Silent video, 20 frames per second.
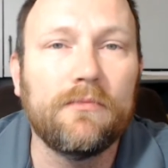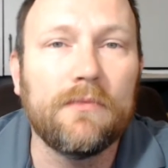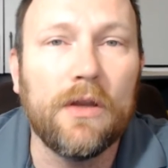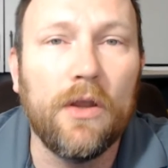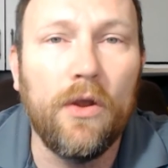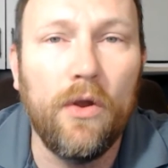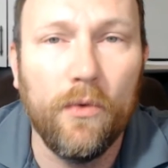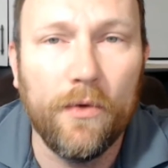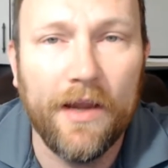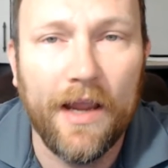
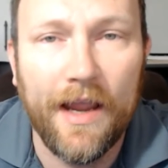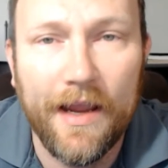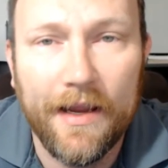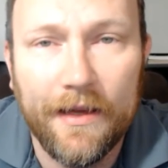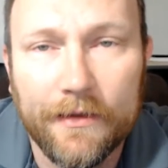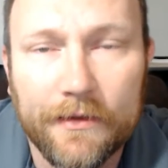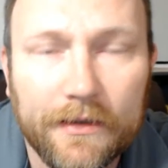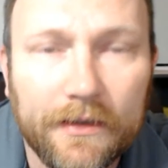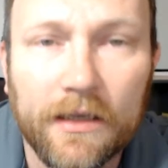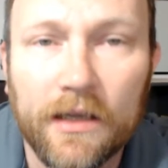Okay?
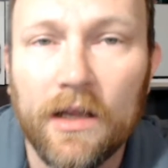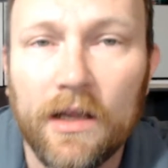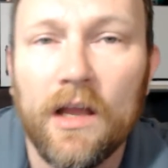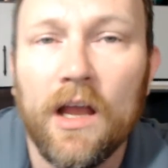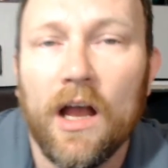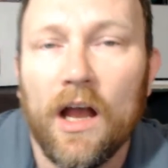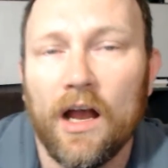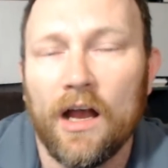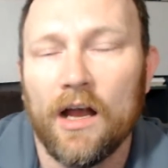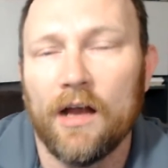
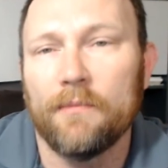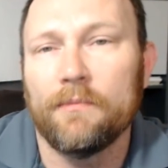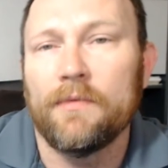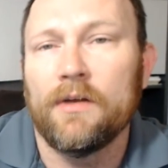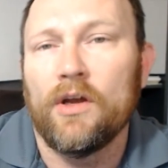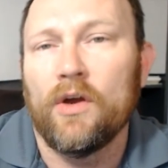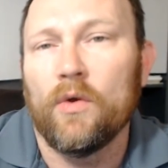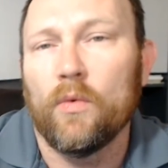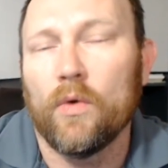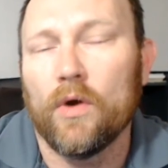Um,
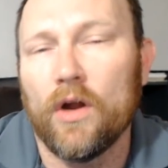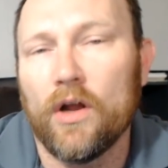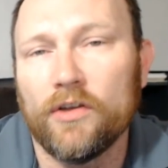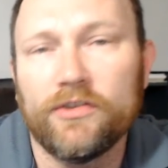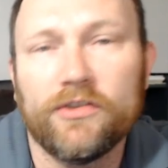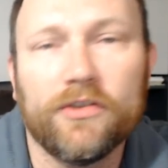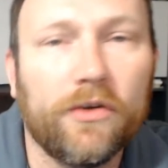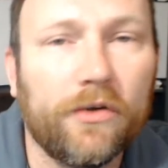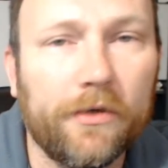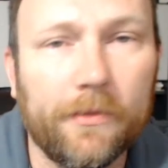we're also
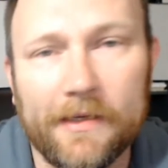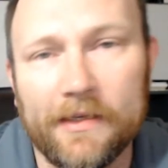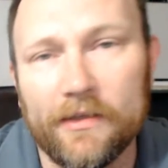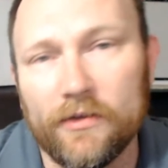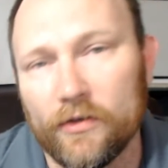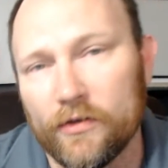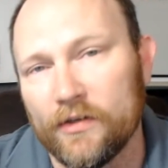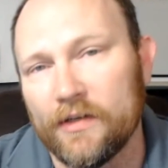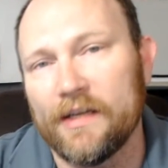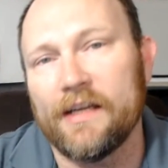going to be
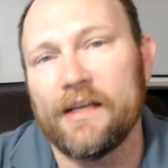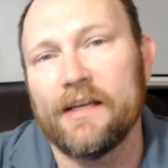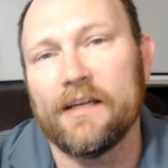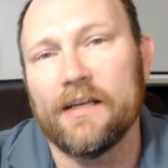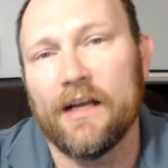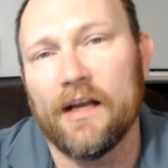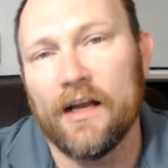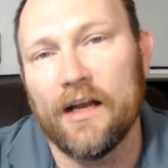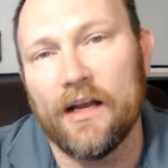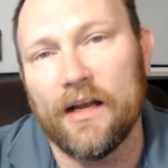learning
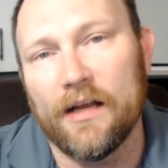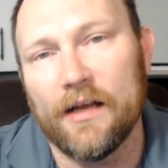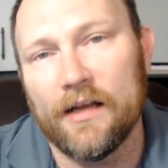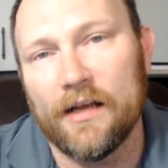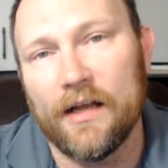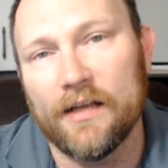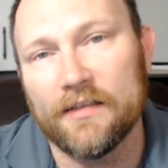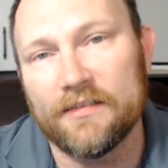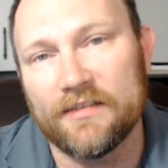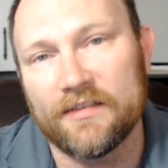uh,
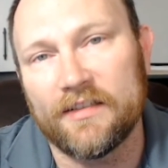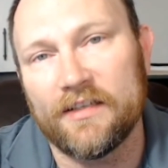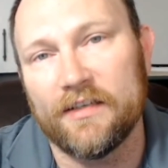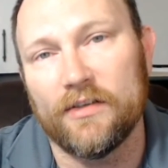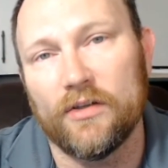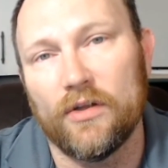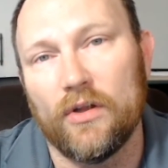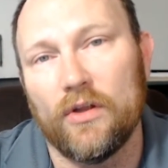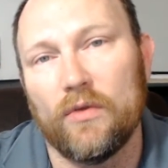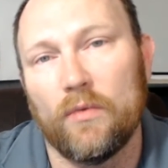a
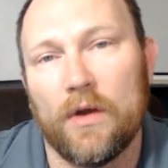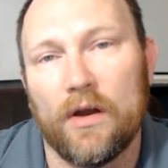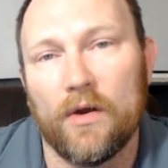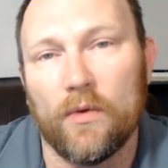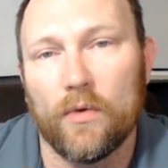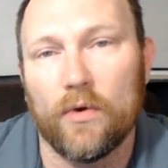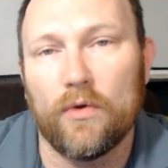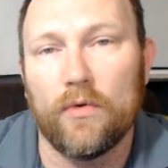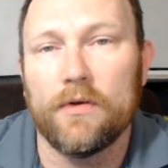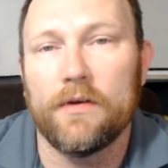skill where
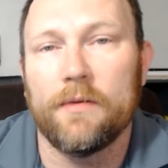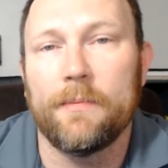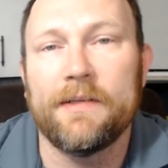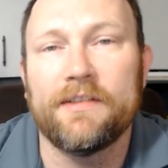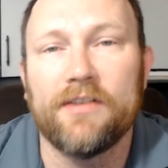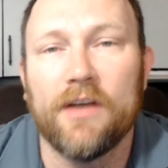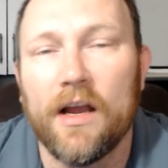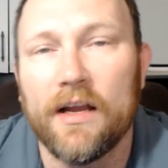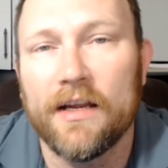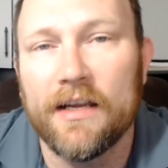we're going to be
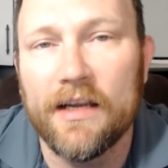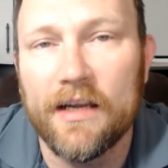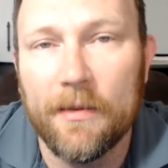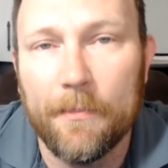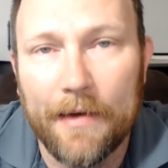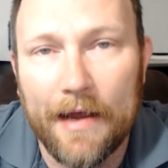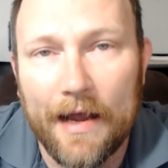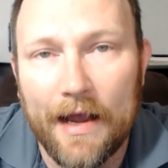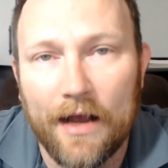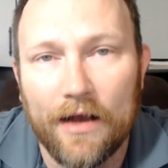talking
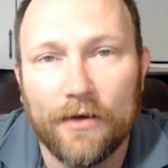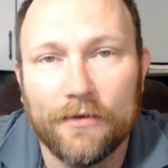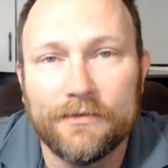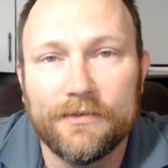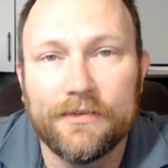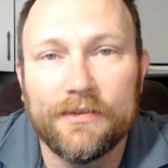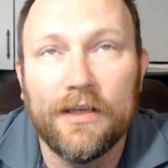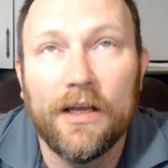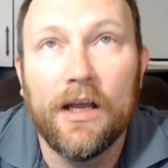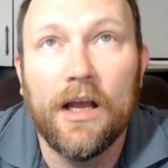about
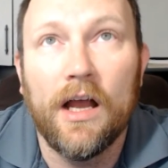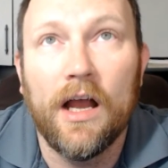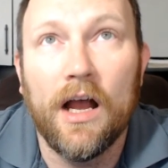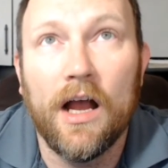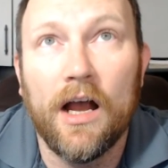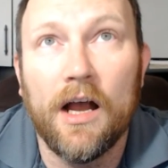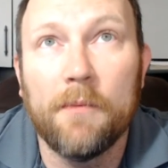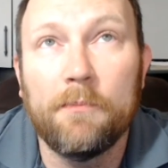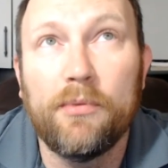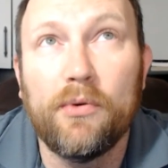
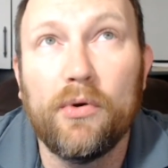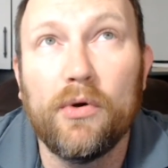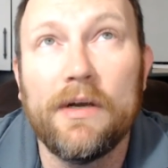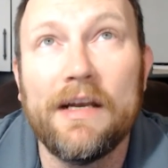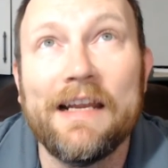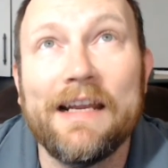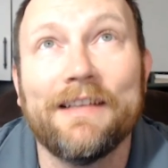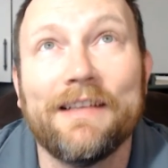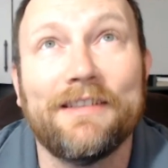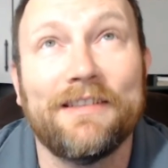uh,
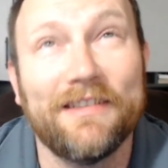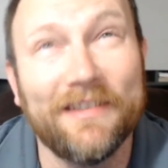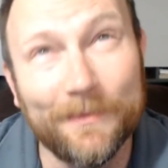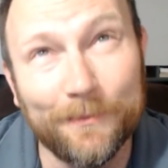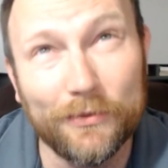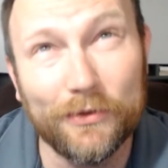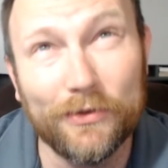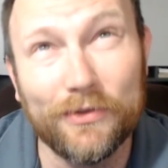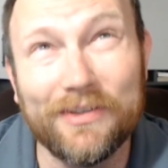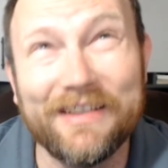putting a
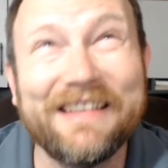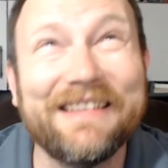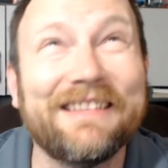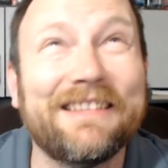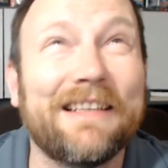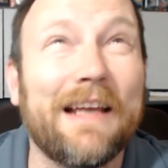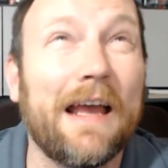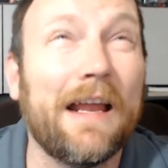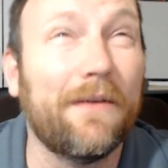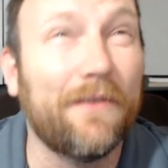symbol
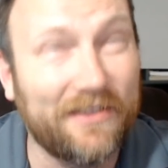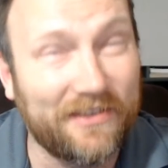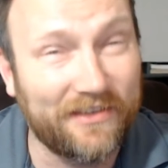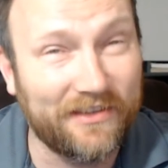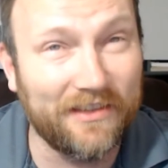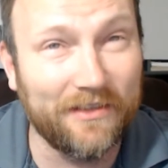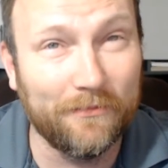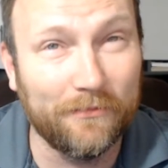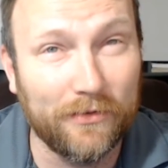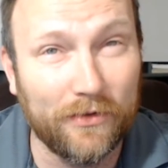inside of a
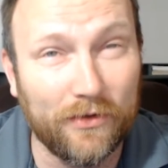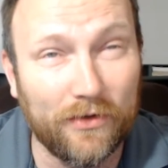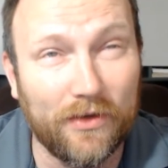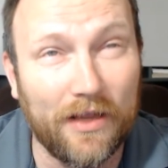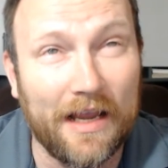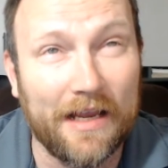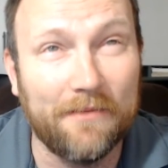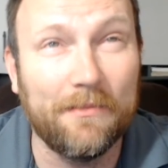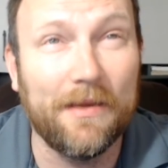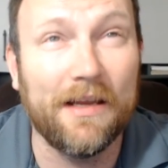symbol
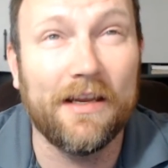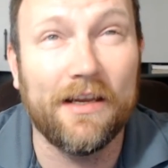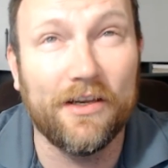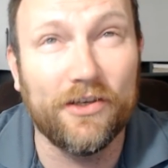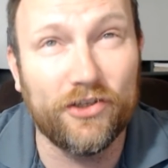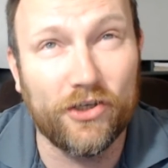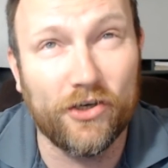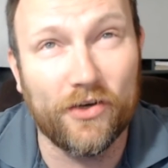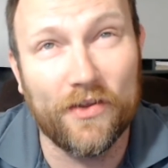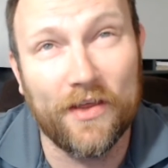and making
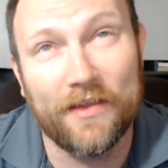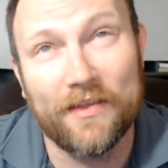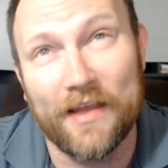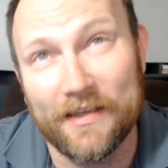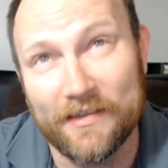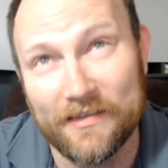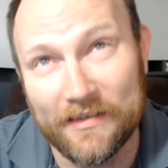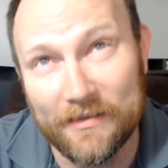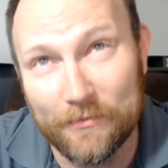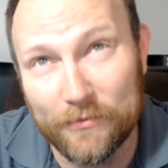sure that that
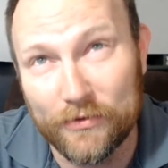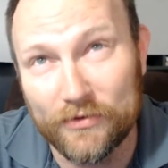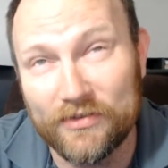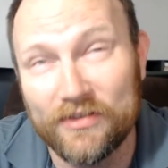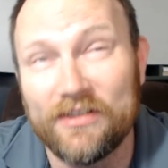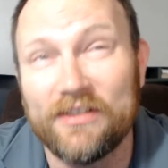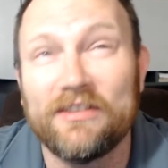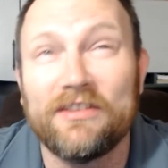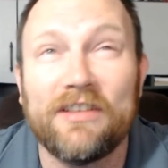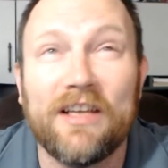symbol's
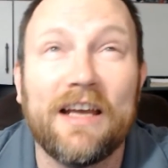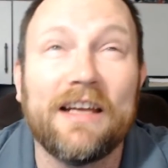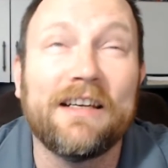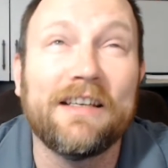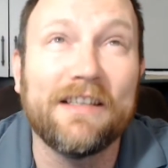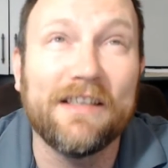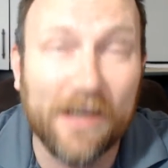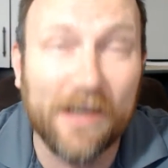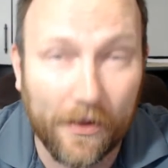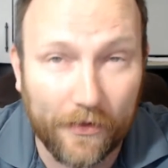inside
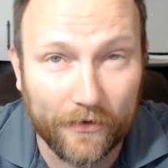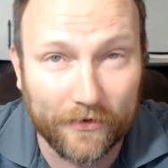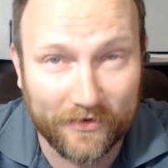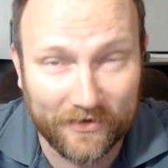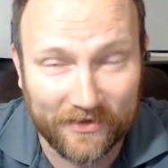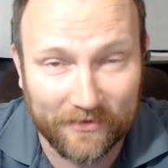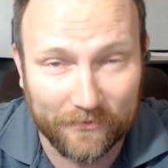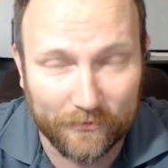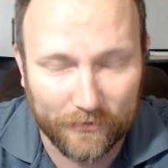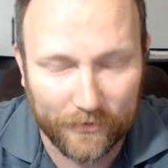another
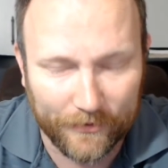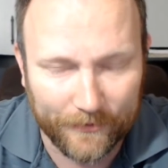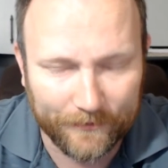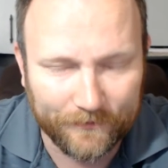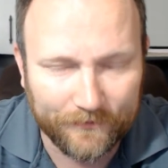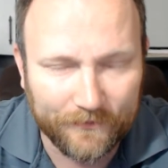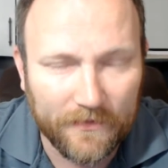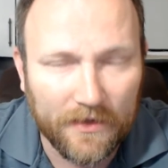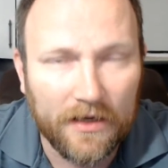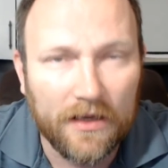symbol.
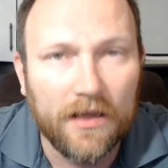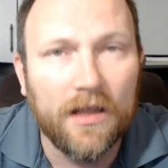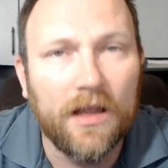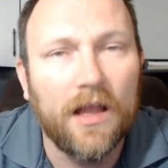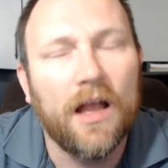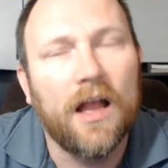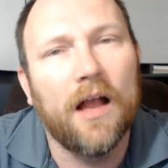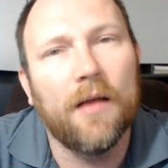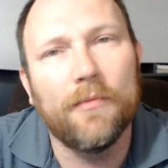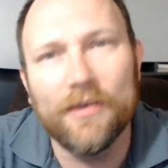
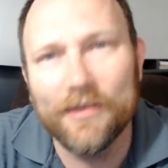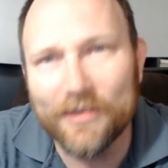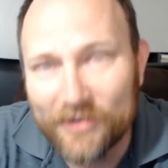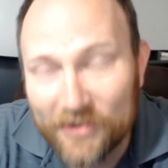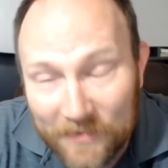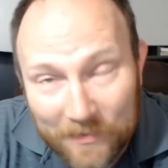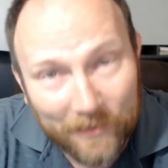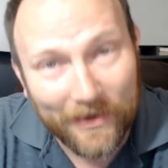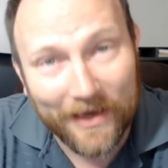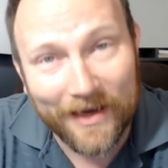I'm going to
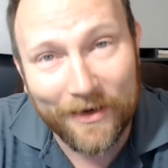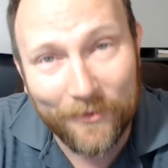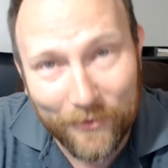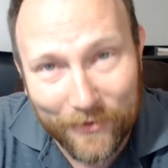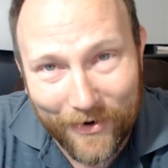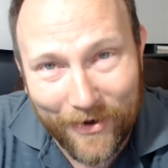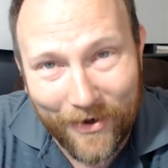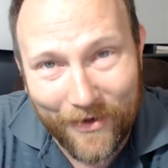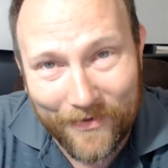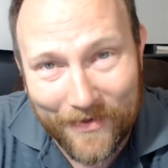explain what
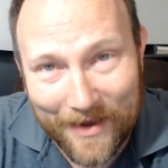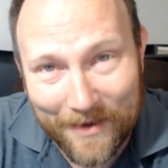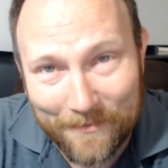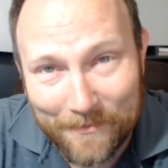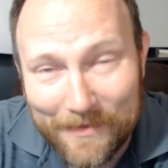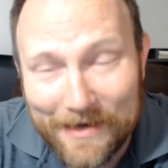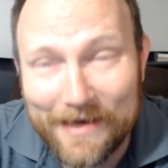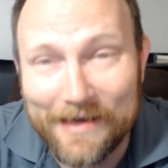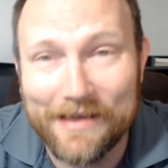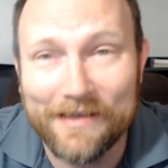all that
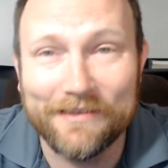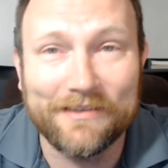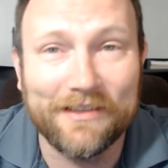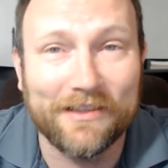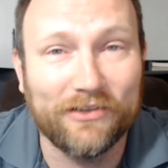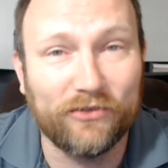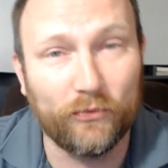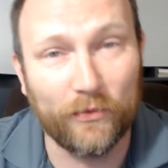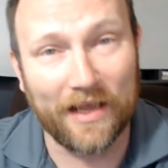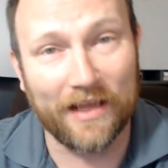means
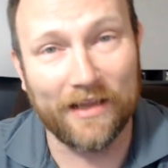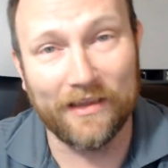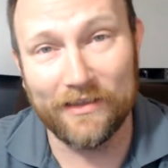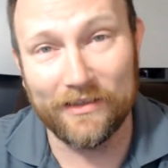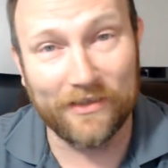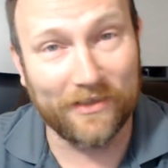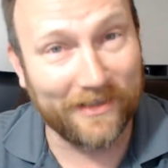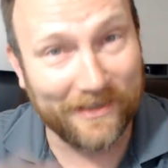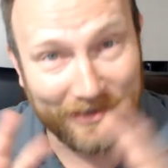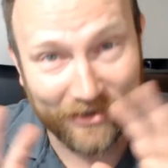because we got a
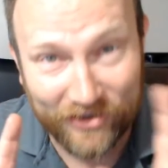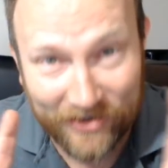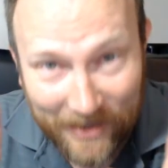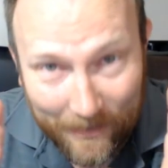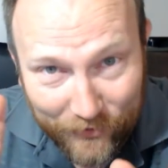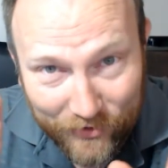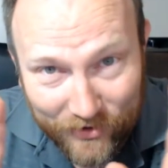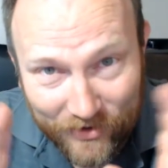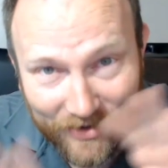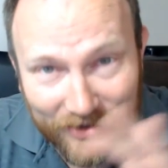little
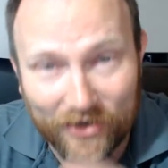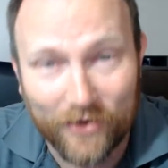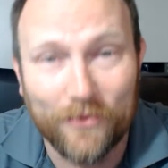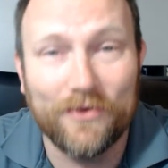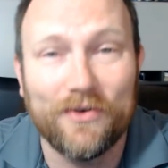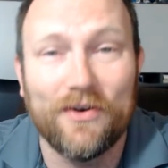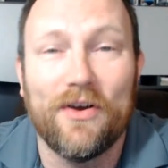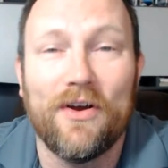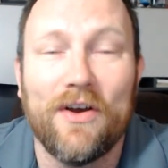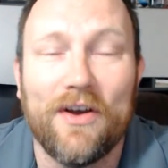interception going
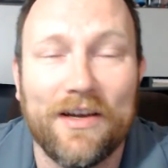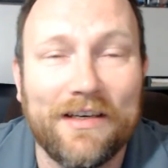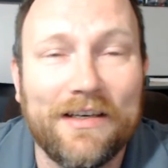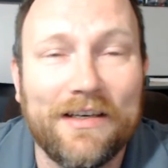on,